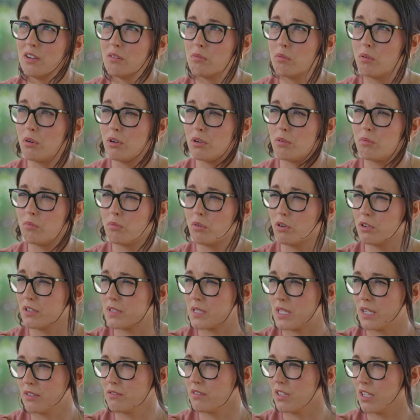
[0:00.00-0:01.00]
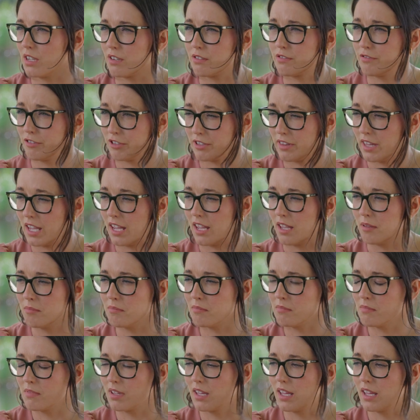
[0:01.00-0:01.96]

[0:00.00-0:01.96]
what's out there for them?